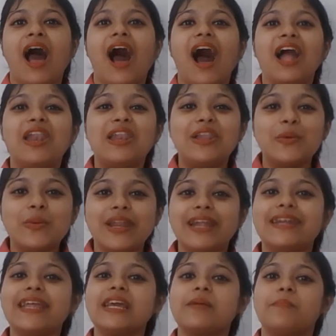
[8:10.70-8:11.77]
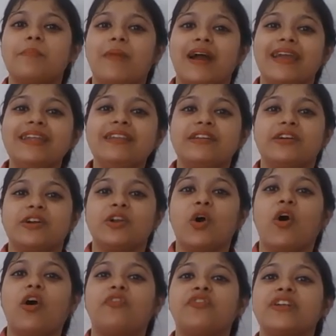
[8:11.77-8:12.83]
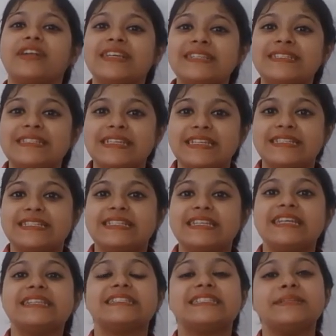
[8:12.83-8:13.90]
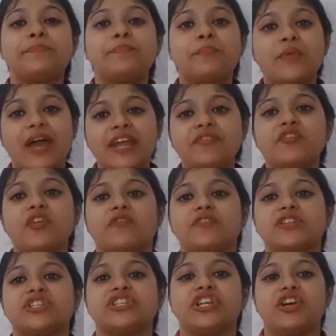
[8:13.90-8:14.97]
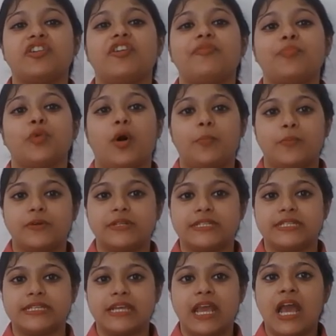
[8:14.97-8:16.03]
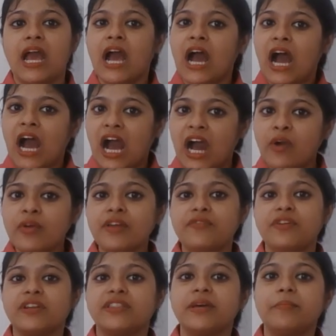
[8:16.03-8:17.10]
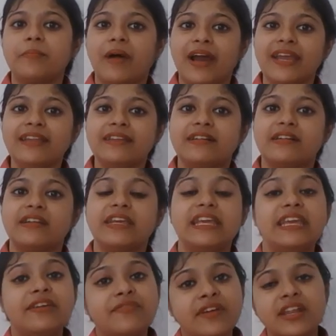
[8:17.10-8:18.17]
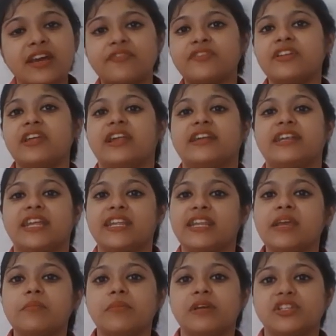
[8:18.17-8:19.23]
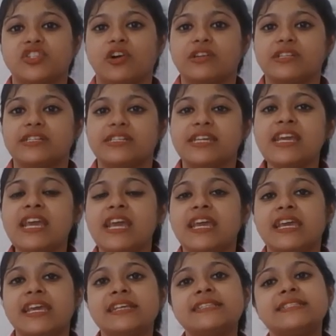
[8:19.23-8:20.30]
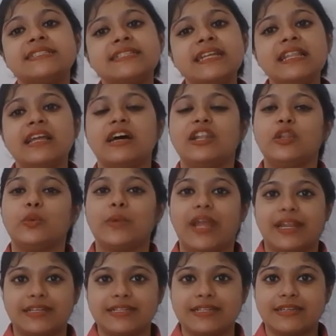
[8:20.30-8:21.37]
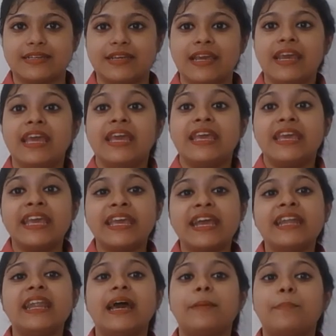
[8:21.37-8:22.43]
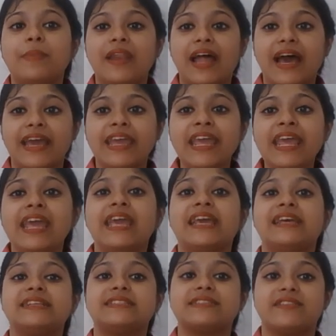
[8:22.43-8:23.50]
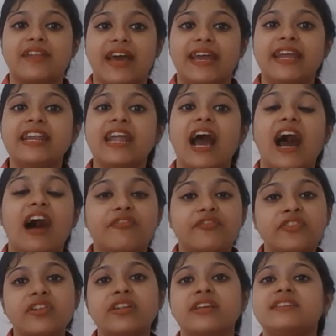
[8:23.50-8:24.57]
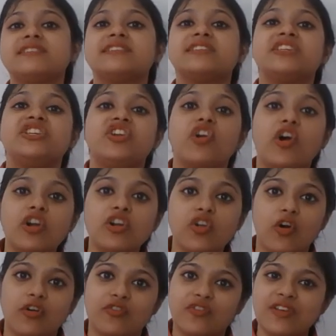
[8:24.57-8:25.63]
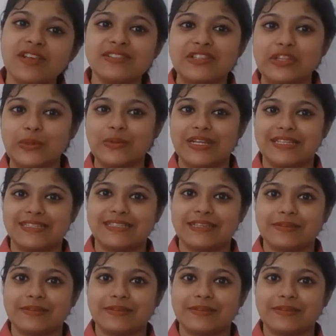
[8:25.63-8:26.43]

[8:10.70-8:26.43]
A lunatic minor of a deceased is deprived of his share of property. However, the minor, even after attaining majority, he is still a lunatic. He can apply his right after he is cured of his lunacy.